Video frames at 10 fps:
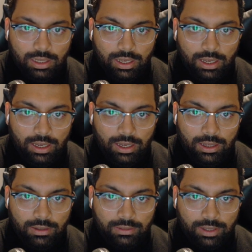
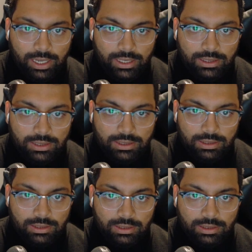
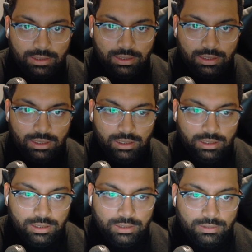Right.
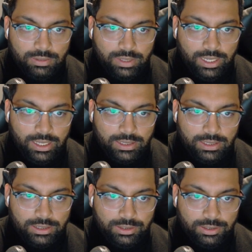Radiating
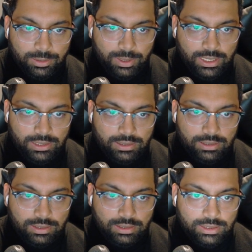in 2
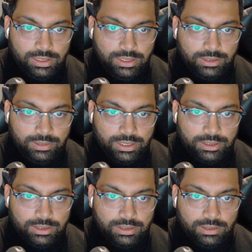squares in each
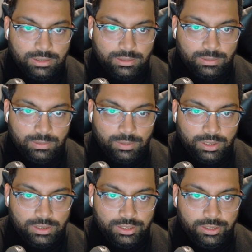direction.
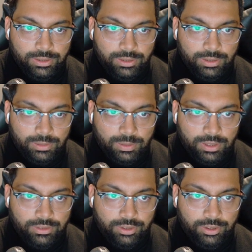1, 2,
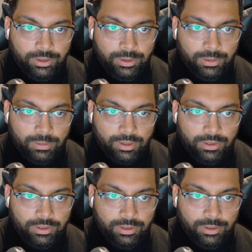1, 2, 1,
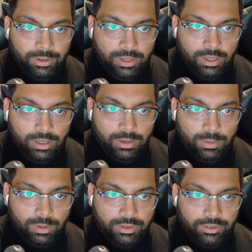2,
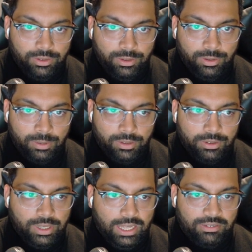1, 2, 1,
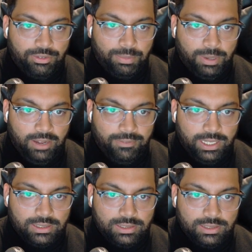2. Yes,
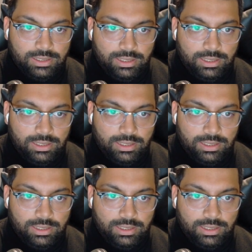perfect.